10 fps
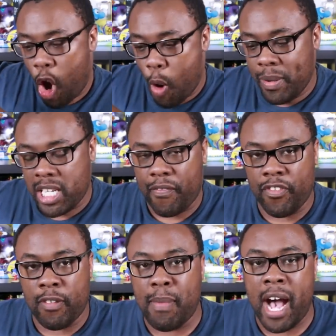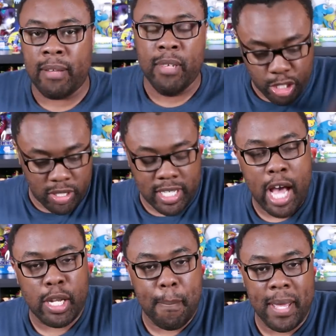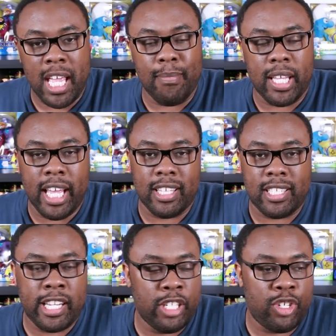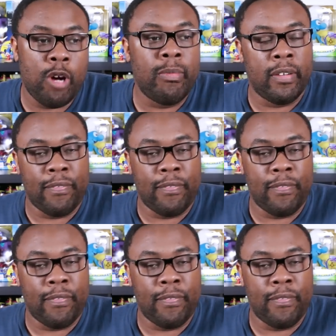Opens up from the bottom, shoots down a beam to hit the Technodrome.